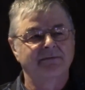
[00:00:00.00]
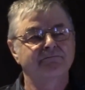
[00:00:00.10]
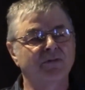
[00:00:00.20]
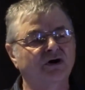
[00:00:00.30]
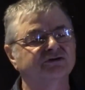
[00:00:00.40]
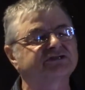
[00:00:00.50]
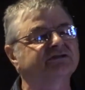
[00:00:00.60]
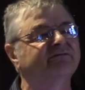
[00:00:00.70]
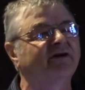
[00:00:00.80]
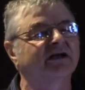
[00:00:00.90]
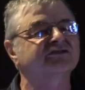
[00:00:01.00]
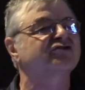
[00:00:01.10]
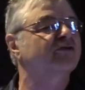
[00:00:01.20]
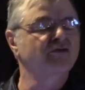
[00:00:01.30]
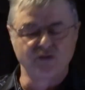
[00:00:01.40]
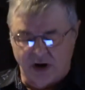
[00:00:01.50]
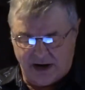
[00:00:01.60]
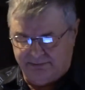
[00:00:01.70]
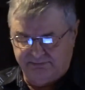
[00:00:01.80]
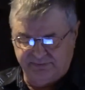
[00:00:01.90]
Most of us grew
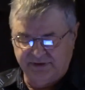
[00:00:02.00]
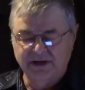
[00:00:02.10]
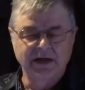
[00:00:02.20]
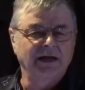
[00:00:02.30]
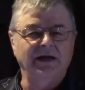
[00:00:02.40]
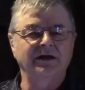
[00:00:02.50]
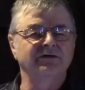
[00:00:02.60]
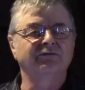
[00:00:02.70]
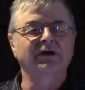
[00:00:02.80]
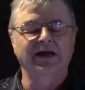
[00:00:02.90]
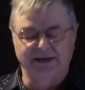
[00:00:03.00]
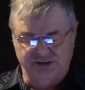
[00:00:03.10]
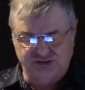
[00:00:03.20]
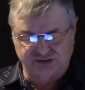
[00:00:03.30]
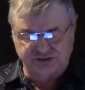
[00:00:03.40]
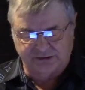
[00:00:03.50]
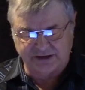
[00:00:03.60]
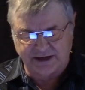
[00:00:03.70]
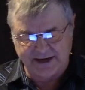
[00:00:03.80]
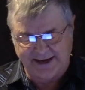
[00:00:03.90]
up in religious
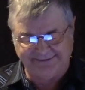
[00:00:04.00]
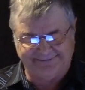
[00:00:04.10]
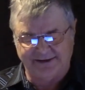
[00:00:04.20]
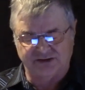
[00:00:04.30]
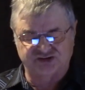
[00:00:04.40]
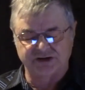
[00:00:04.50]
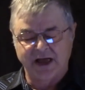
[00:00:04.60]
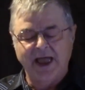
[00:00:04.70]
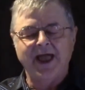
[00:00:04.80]
organization,